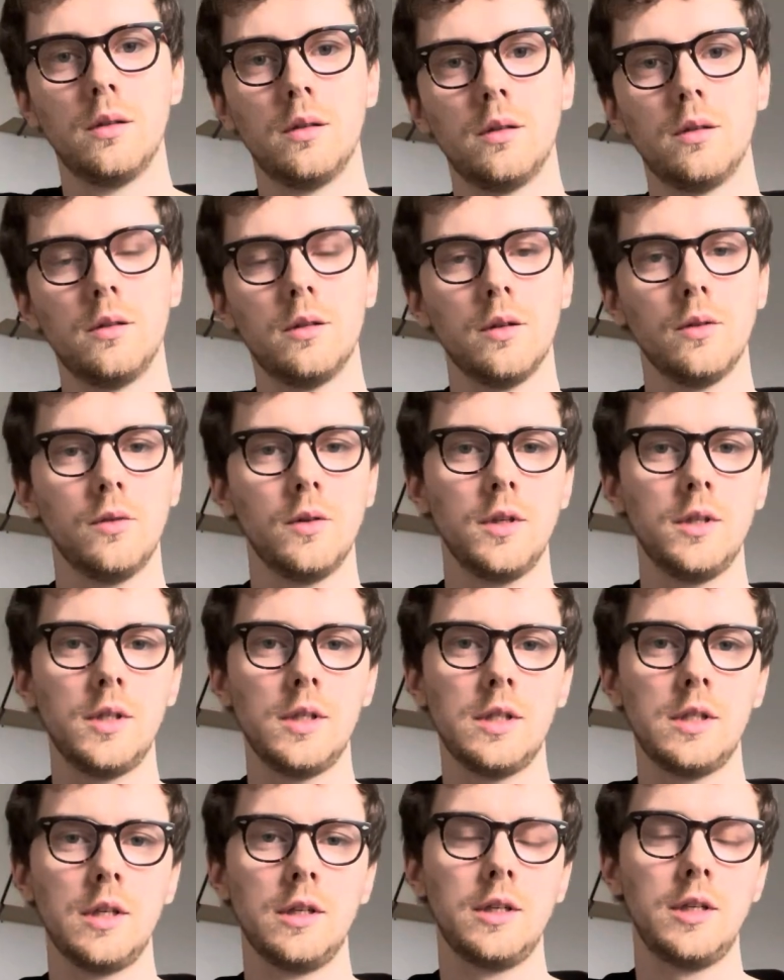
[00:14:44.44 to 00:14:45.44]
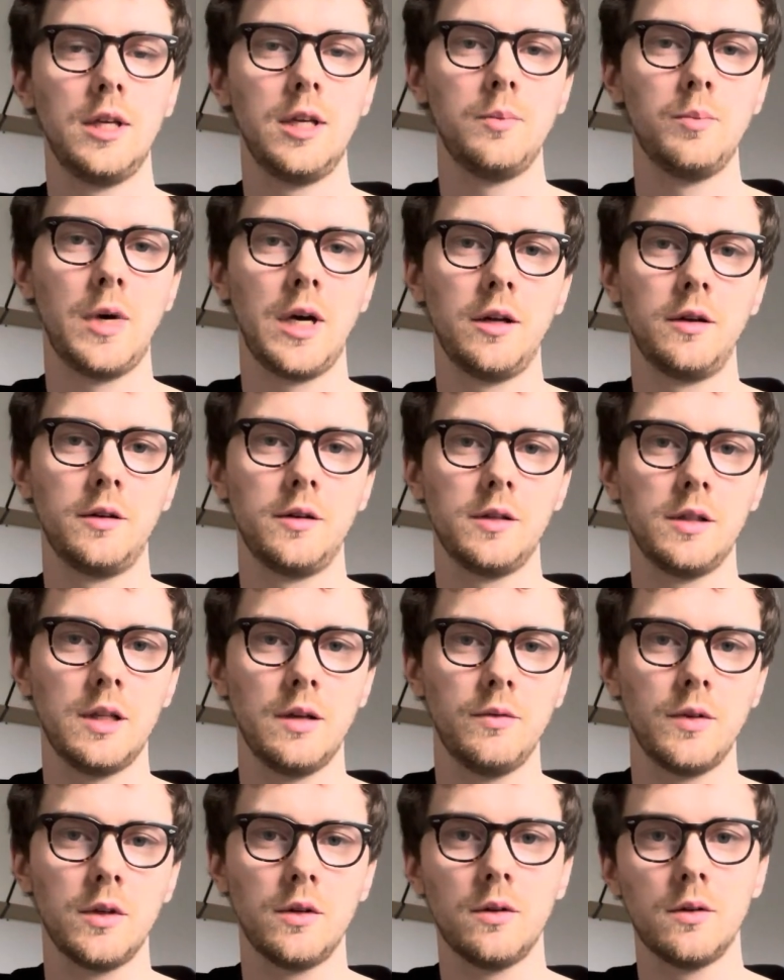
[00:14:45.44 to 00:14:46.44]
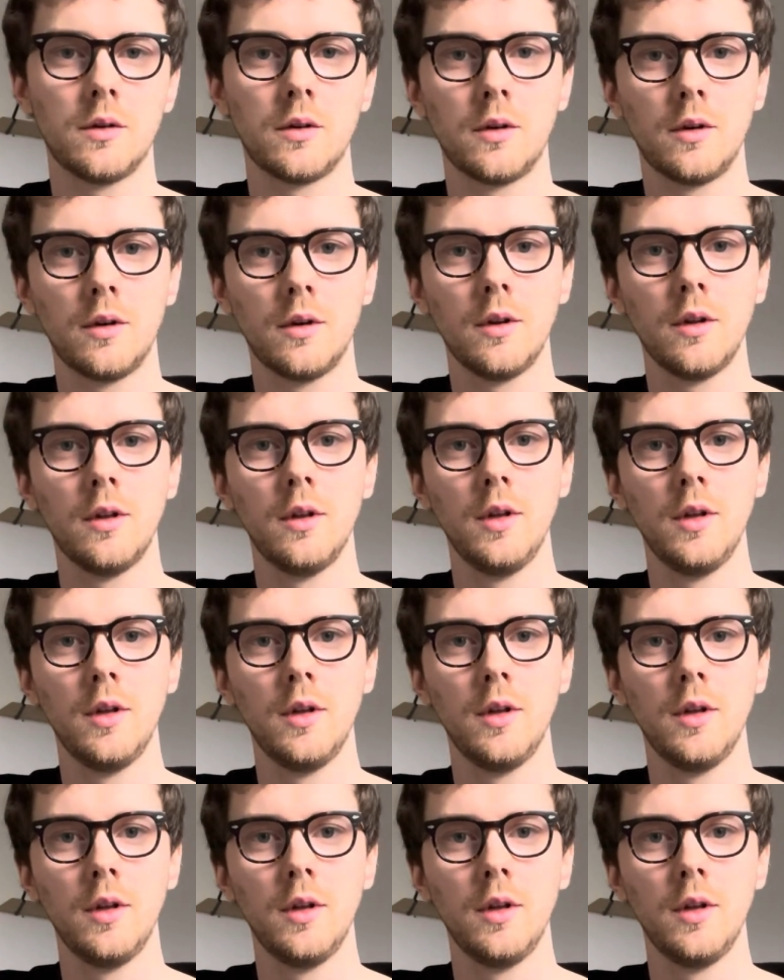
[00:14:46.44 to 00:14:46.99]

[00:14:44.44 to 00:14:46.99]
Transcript: So this is the D minor 7 chord,